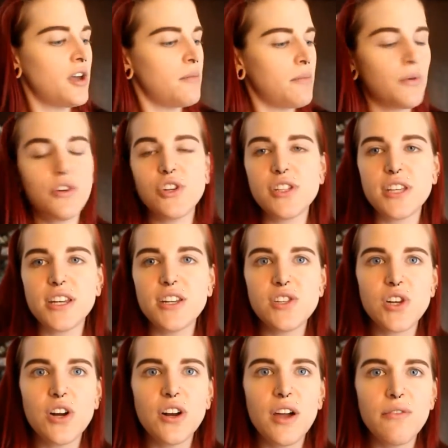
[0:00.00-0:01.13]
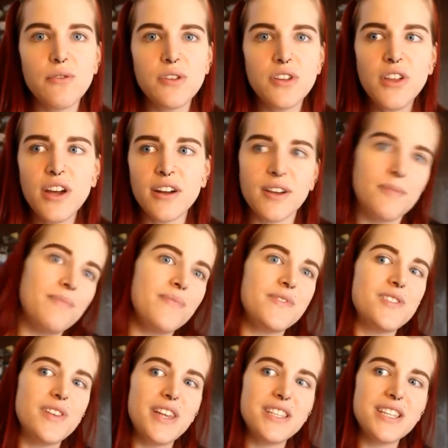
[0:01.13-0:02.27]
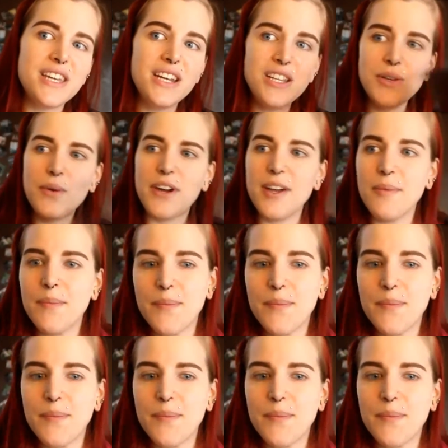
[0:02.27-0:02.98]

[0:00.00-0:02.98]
but we're just gonna start off with a look. So let's get into it.